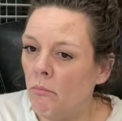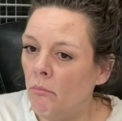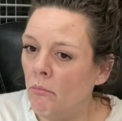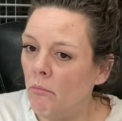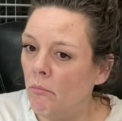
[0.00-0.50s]

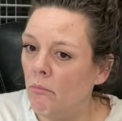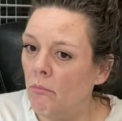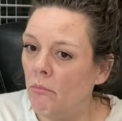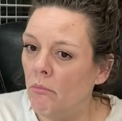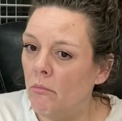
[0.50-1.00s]

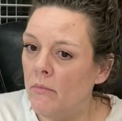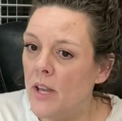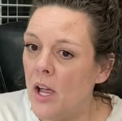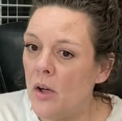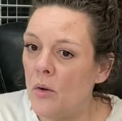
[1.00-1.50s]
Hmm,
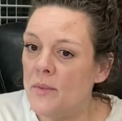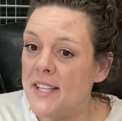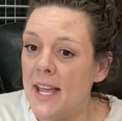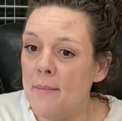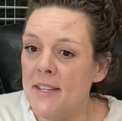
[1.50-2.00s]
no,
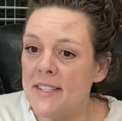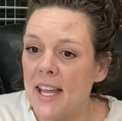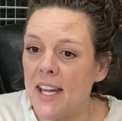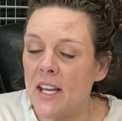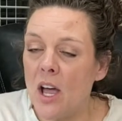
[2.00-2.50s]
Deb is
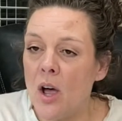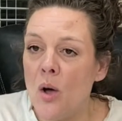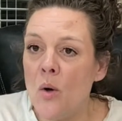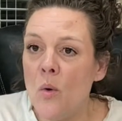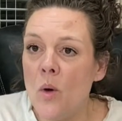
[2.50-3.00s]
saying,
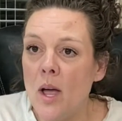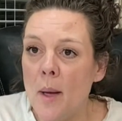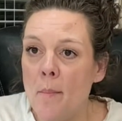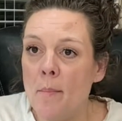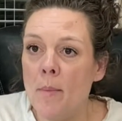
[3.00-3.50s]
"Oh
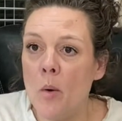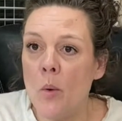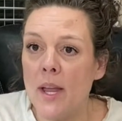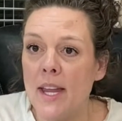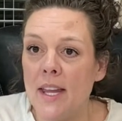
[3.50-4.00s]

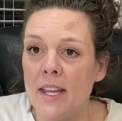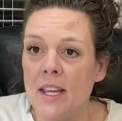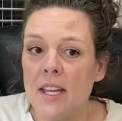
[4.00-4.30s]
boy."